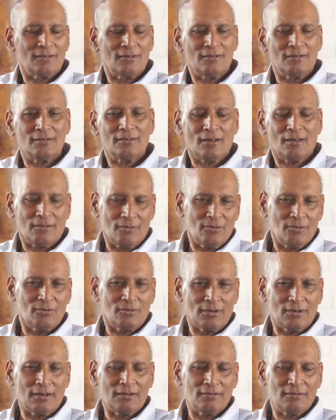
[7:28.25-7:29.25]
He said, oh,
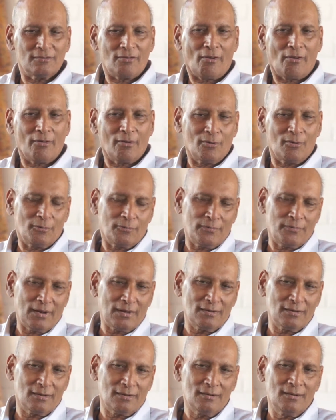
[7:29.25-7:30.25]
that's your
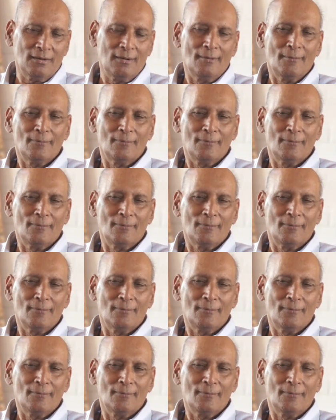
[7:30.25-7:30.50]
father.